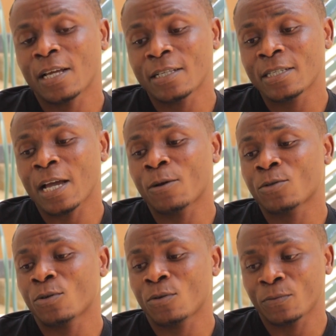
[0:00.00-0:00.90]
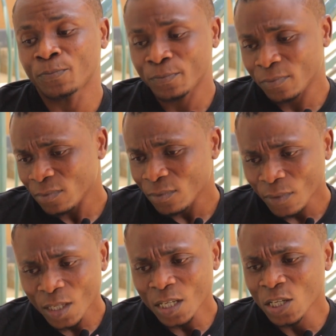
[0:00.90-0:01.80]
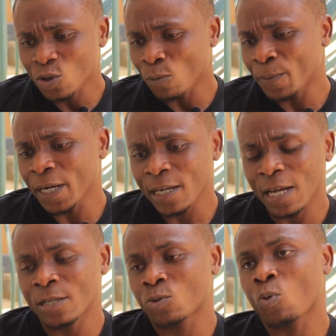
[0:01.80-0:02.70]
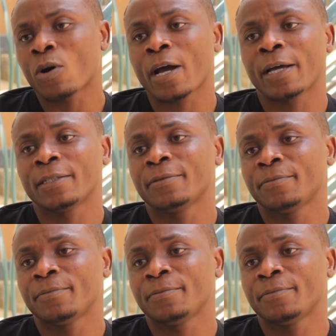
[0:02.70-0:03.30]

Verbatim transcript: That is how. So it's to pray and to work hard.